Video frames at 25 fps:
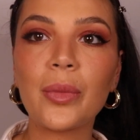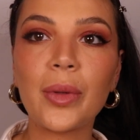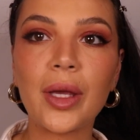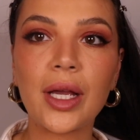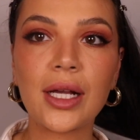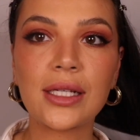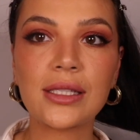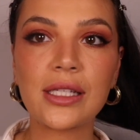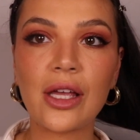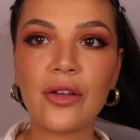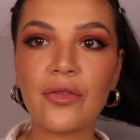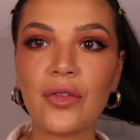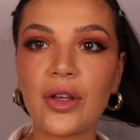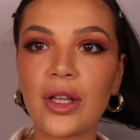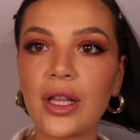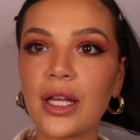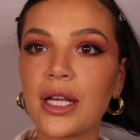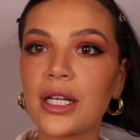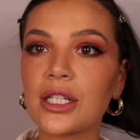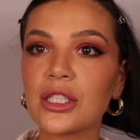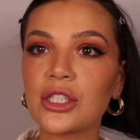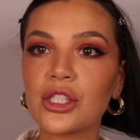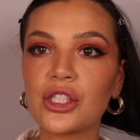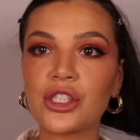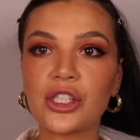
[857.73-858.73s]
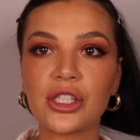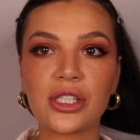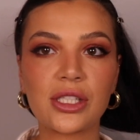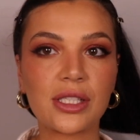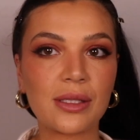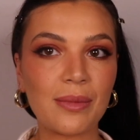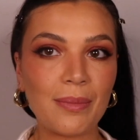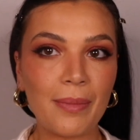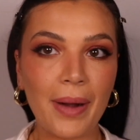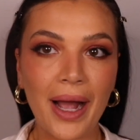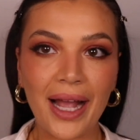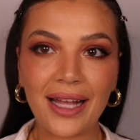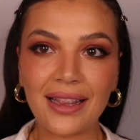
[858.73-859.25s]
because I feel like it's
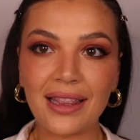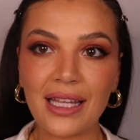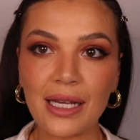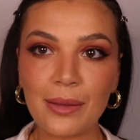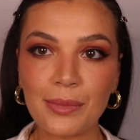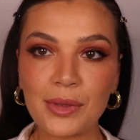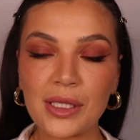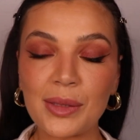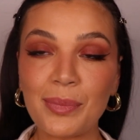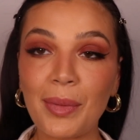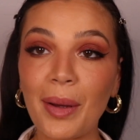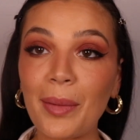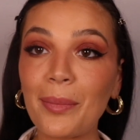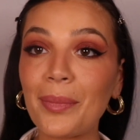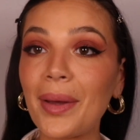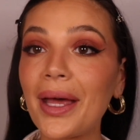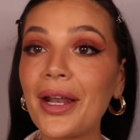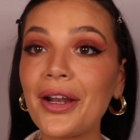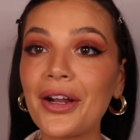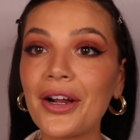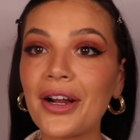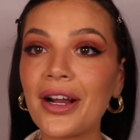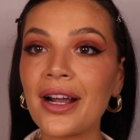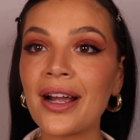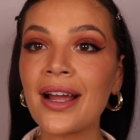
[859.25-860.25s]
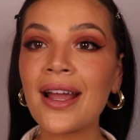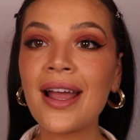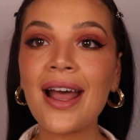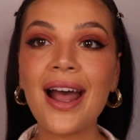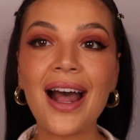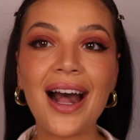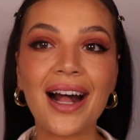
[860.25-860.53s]
just my lips but better,